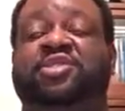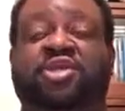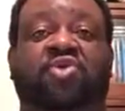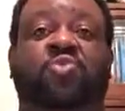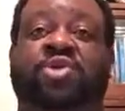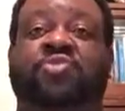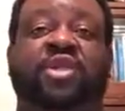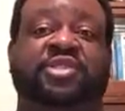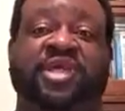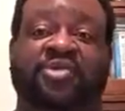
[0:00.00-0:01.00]
still one of the
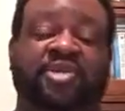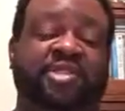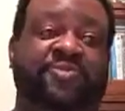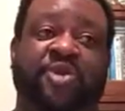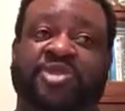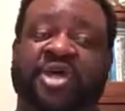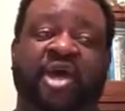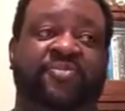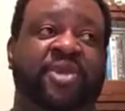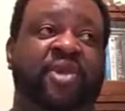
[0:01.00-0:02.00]
greatest soundtracks of all
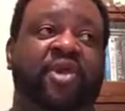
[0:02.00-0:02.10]
time.